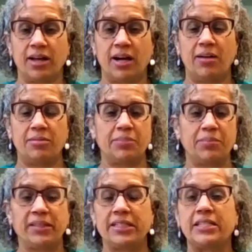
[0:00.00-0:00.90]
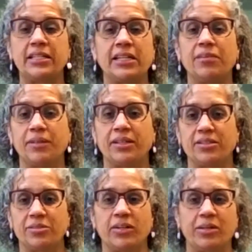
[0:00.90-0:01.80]
I'm typically seated
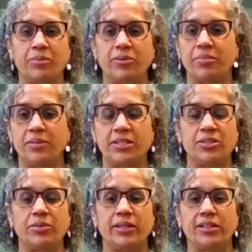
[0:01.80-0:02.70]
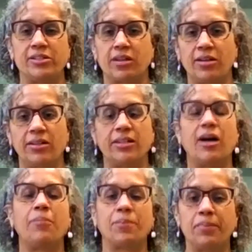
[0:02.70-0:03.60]
because what I'm going to be doing is all on the
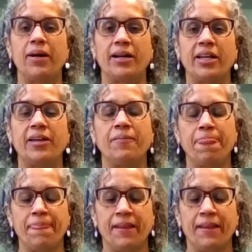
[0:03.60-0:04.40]
upper body.